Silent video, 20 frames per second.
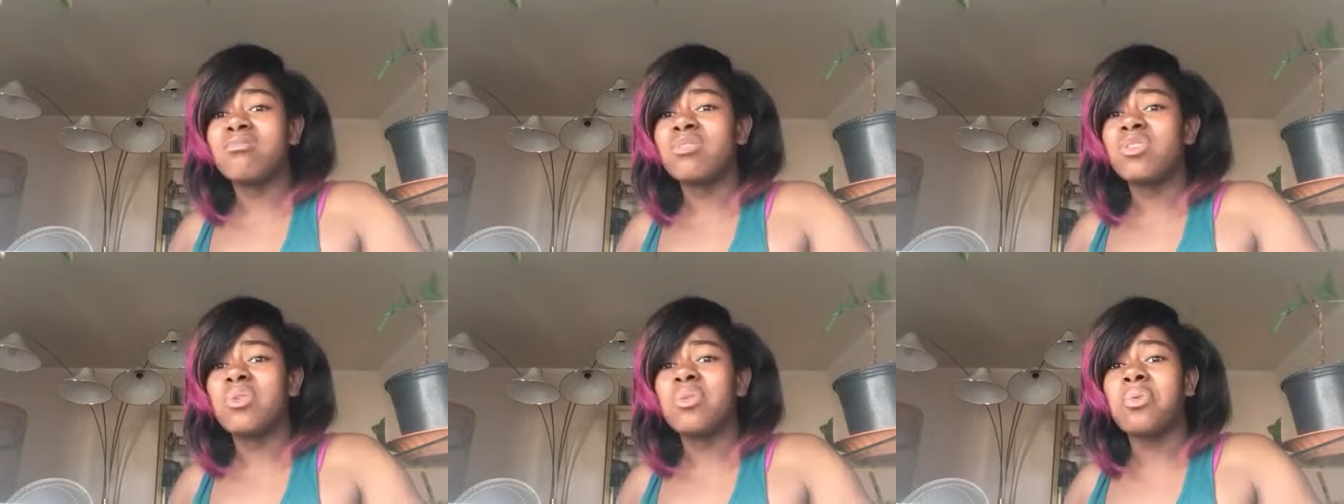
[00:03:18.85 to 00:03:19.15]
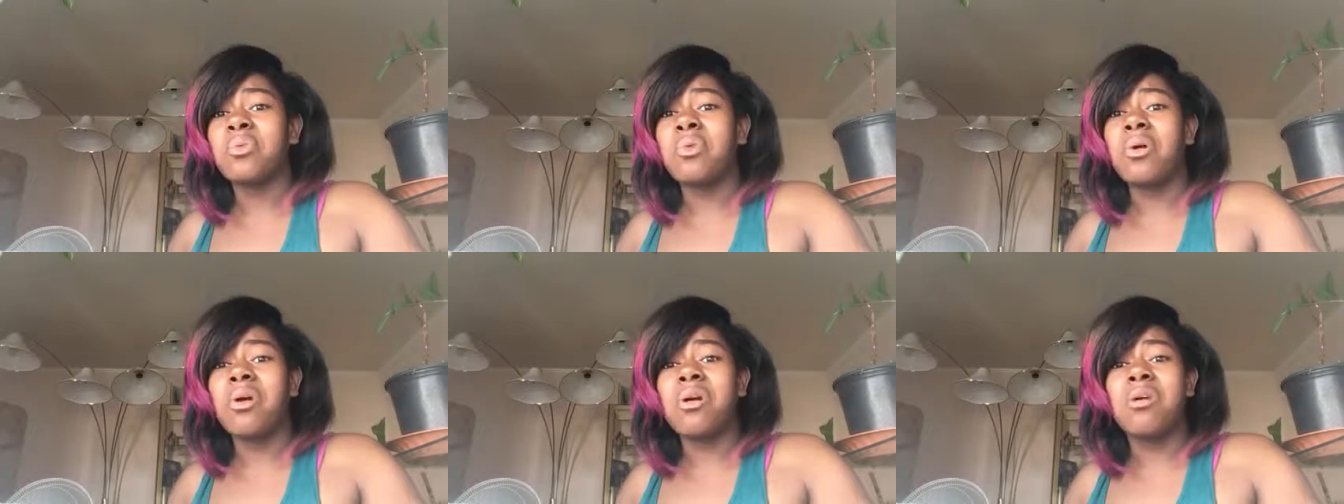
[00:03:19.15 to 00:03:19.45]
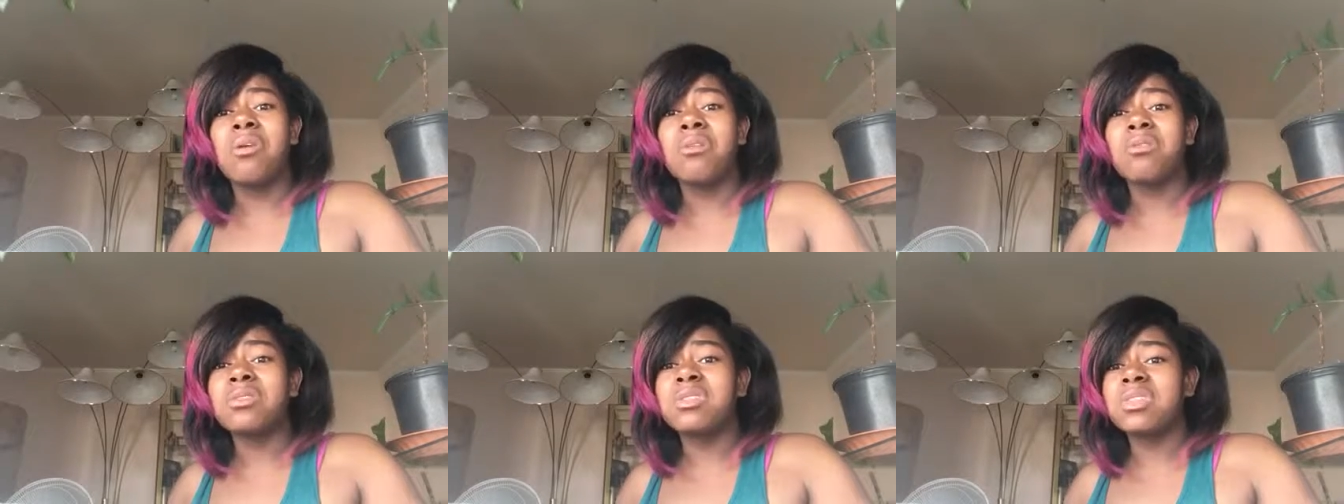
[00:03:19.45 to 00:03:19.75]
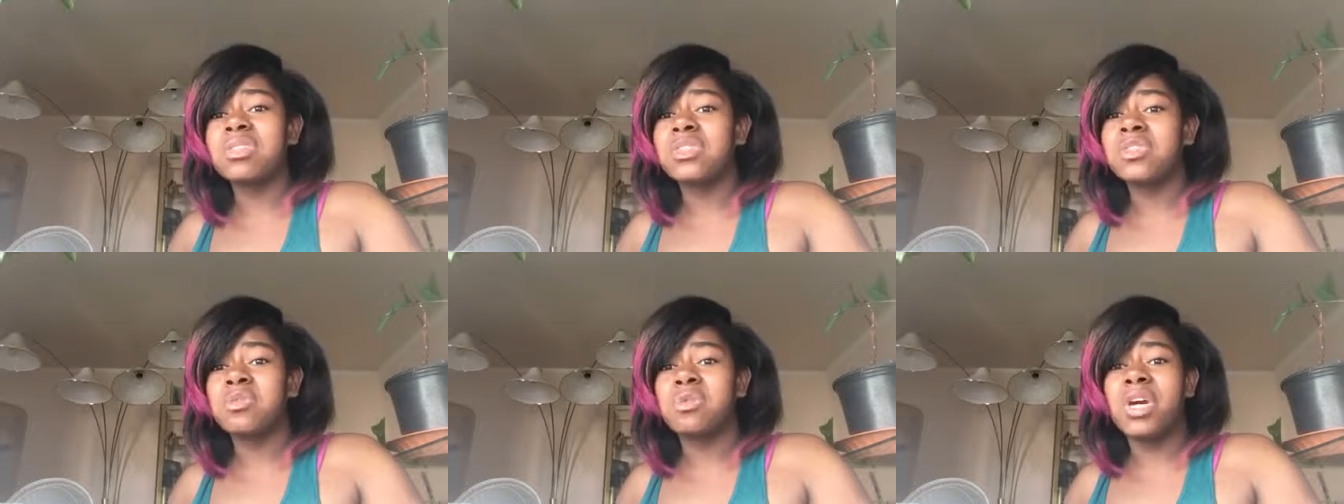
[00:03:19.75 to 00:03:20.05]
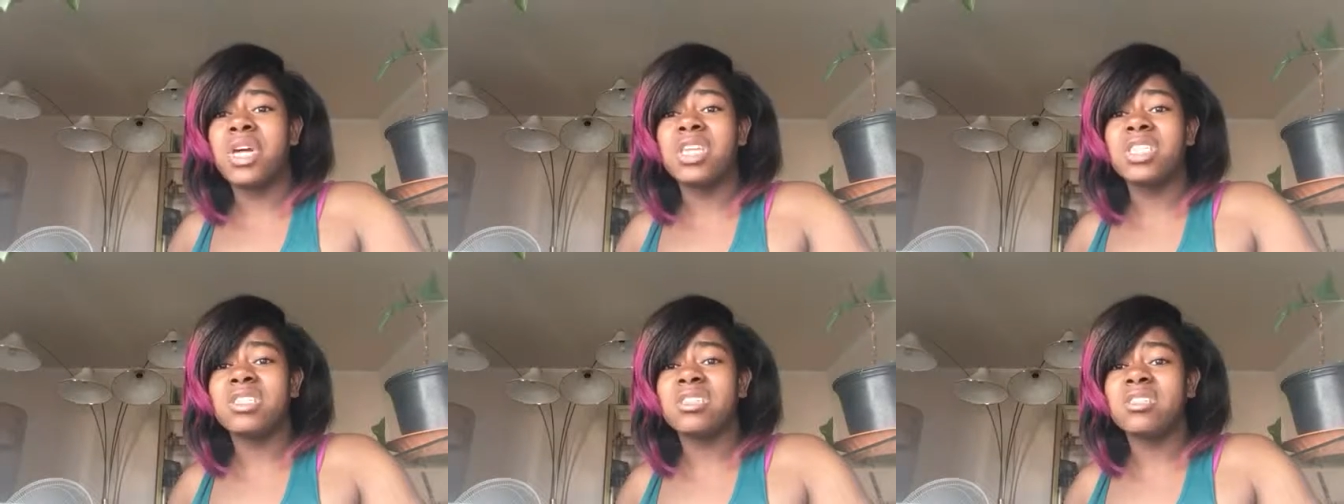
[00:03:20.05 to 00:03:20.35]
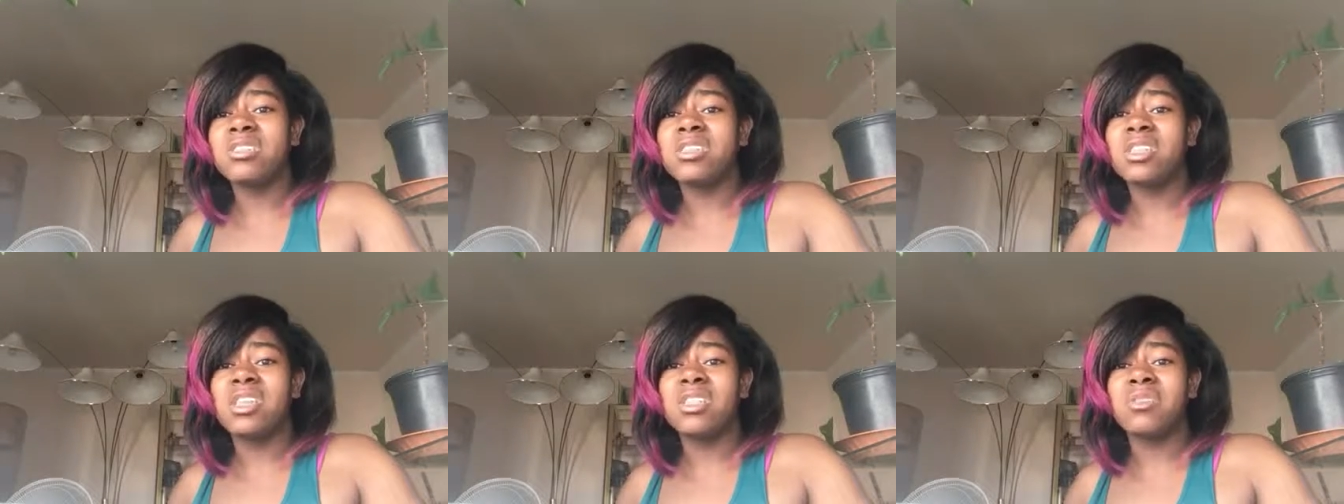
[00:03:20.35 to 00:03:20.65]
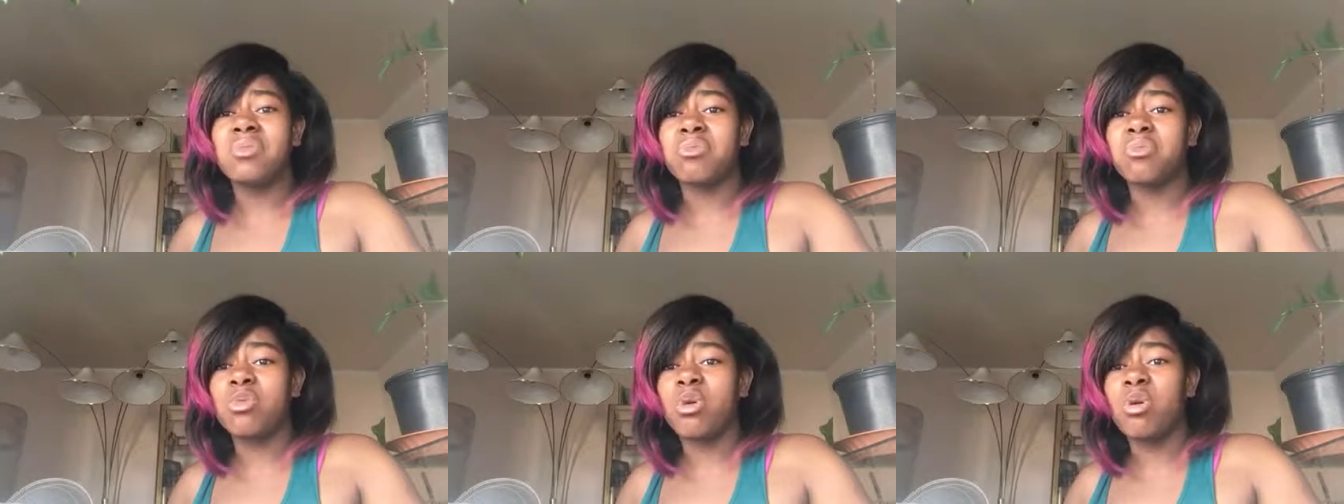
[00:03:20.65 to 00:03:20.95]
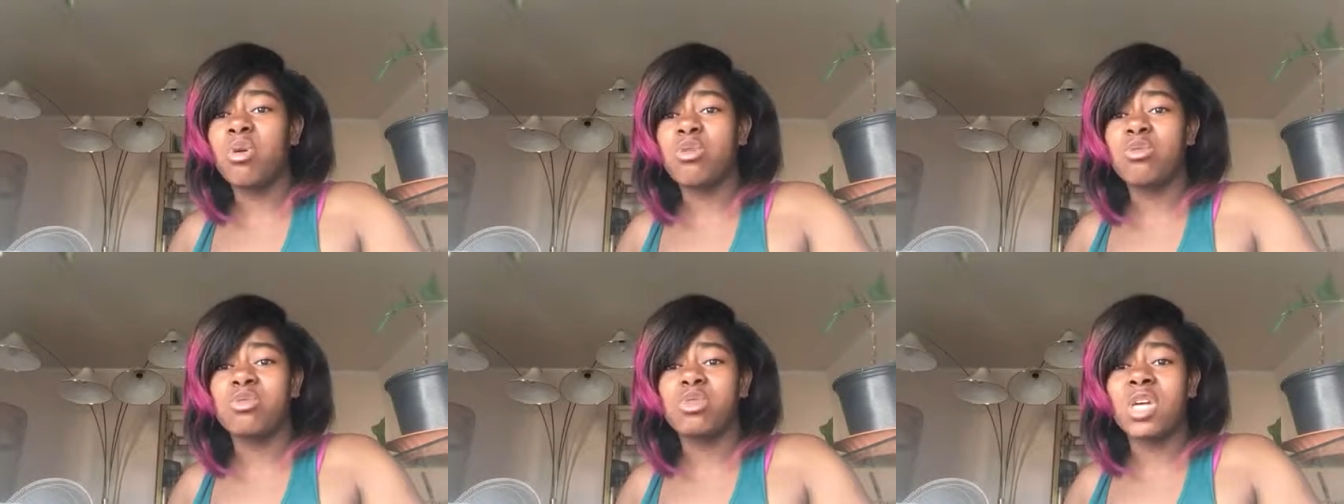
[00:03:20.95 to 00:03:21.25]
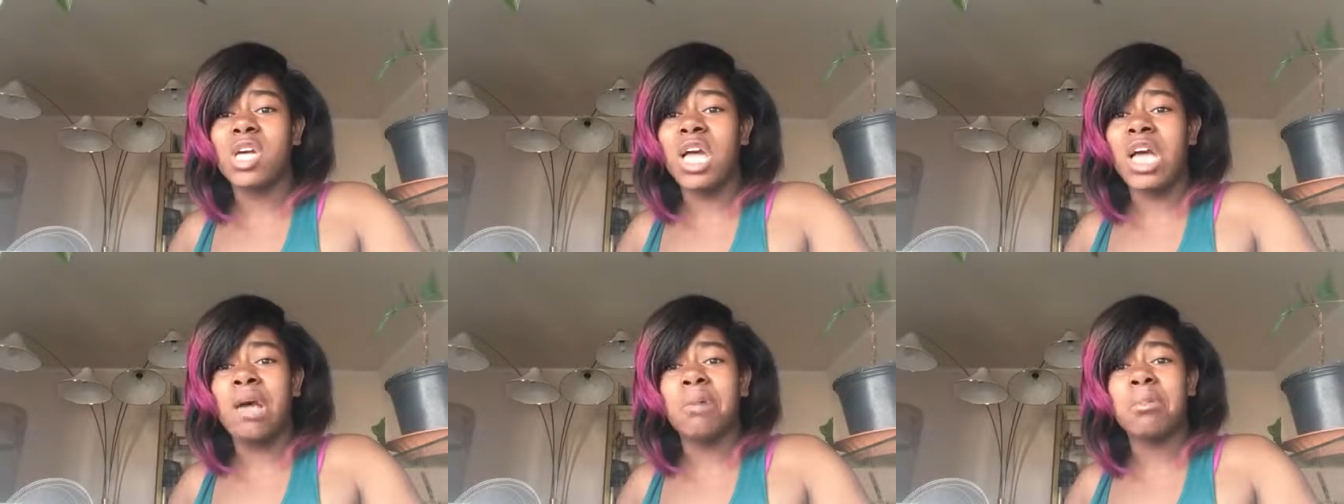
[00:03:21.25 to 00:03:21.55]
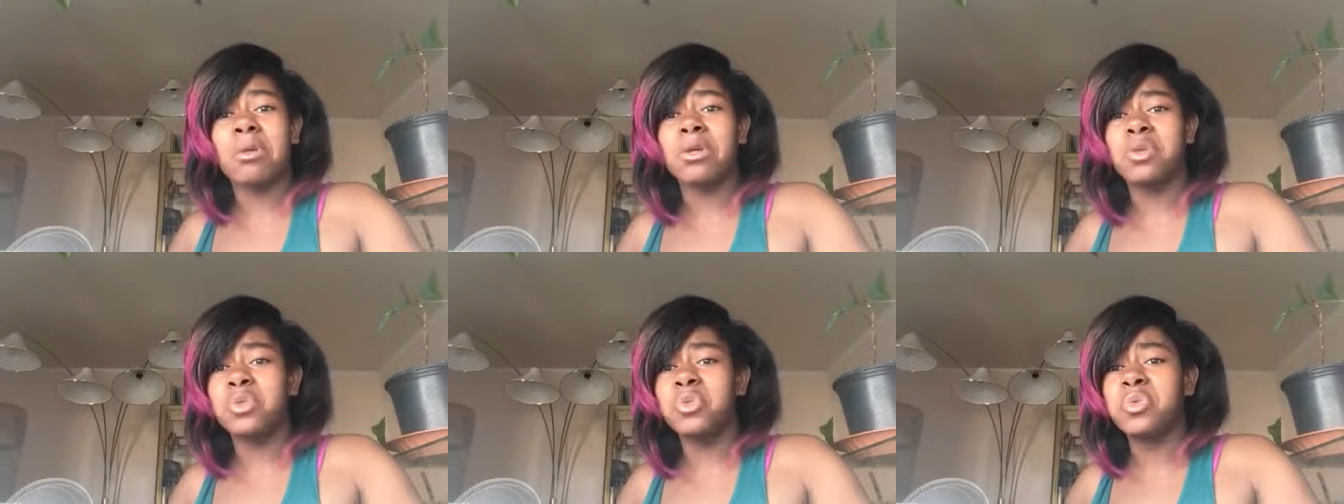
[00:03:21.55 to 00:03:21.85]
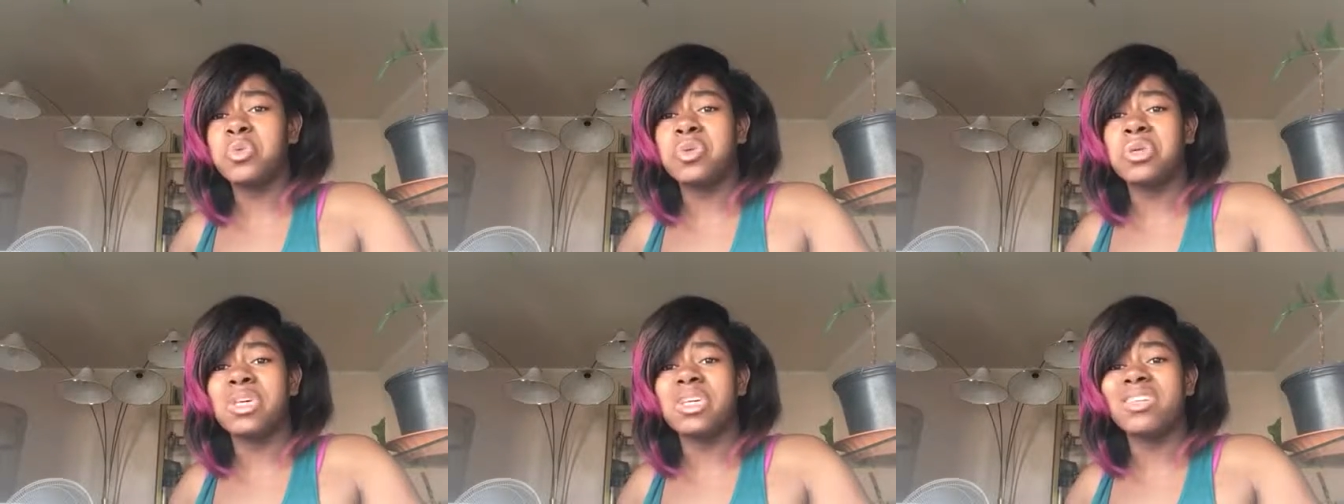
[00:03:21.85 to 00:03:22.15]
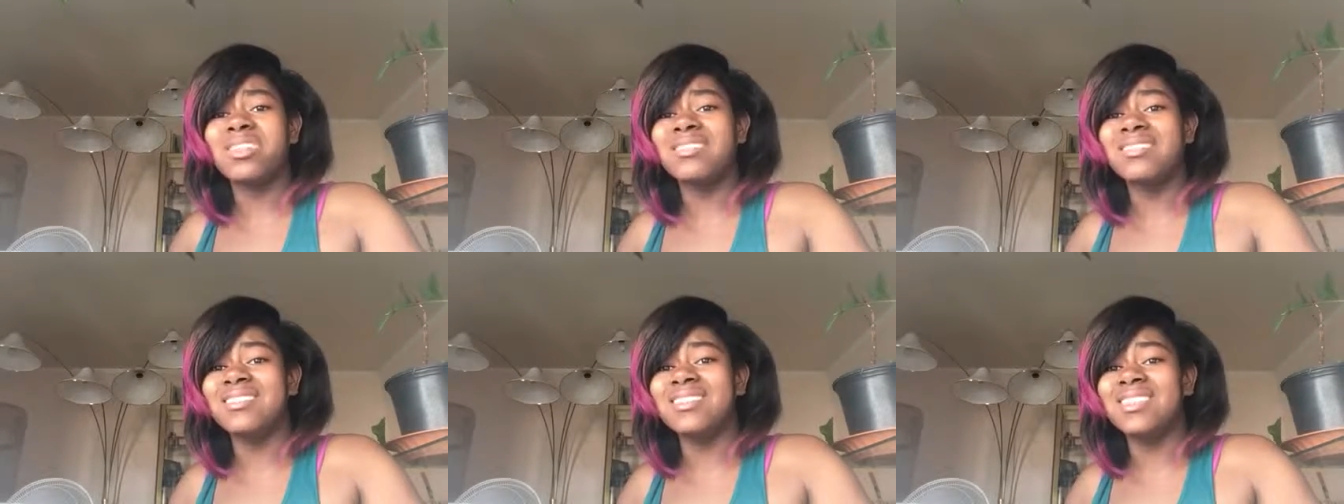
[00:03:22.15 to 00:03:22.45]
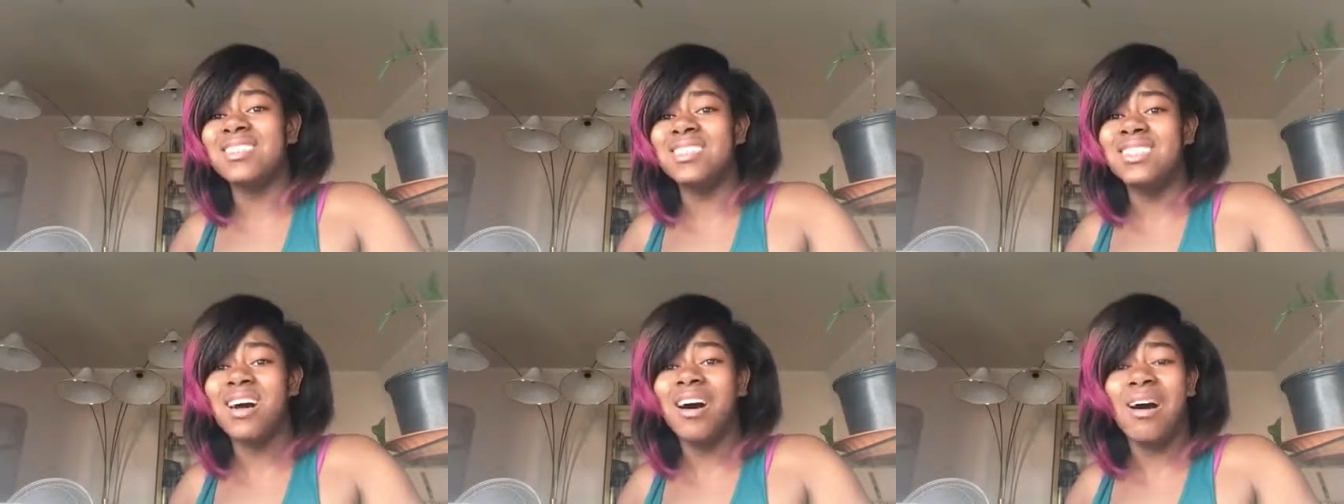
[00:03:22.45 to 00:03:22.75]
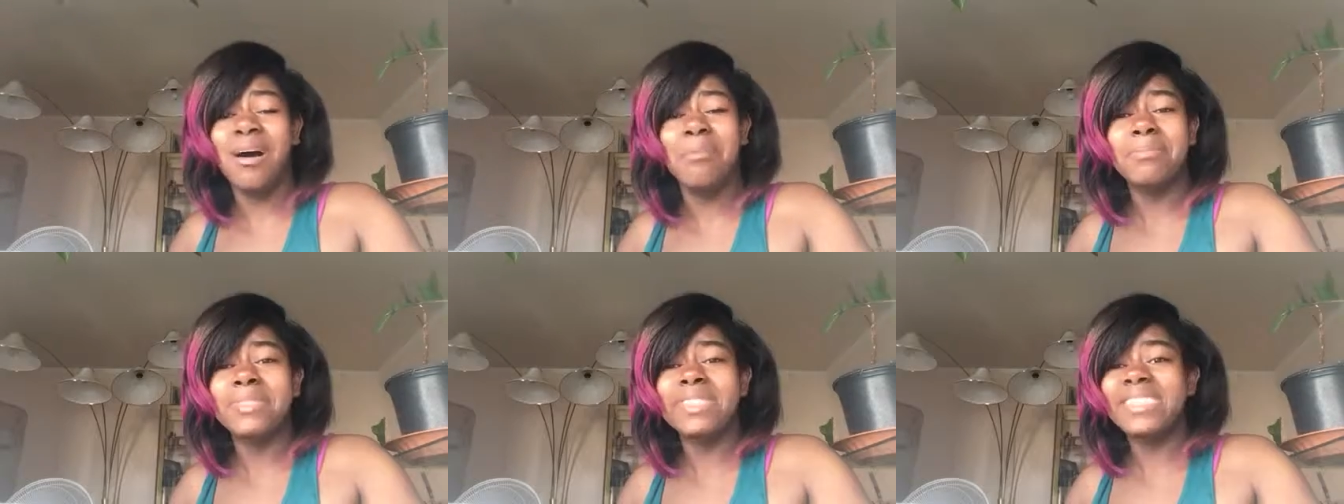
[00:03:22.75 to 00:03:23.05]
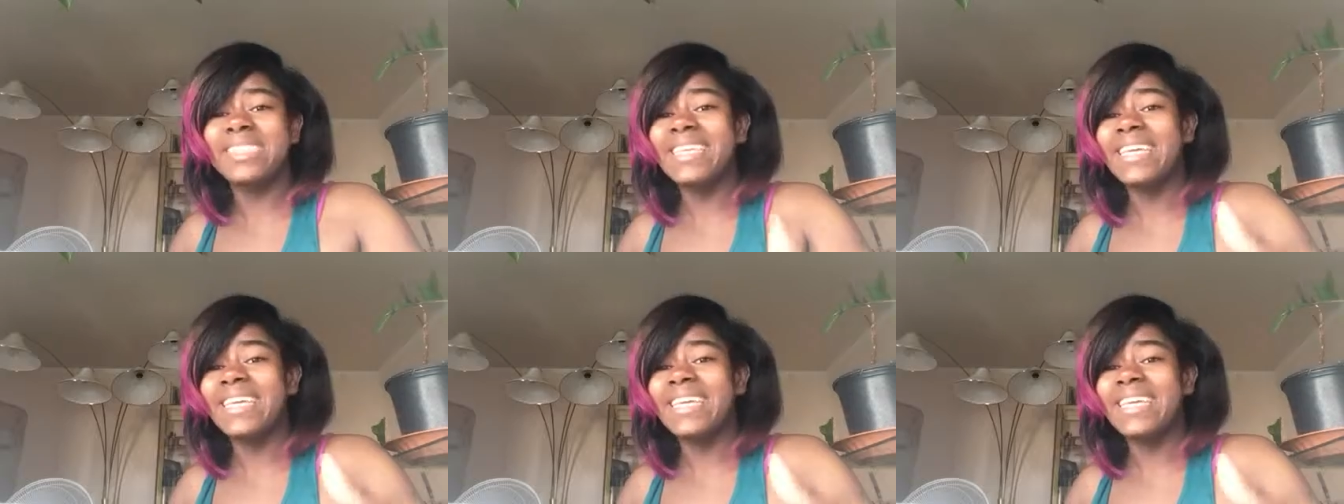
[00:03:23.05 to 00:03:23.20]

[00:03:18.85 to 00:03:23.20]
the wrong situations at the wrong time because you can get jumped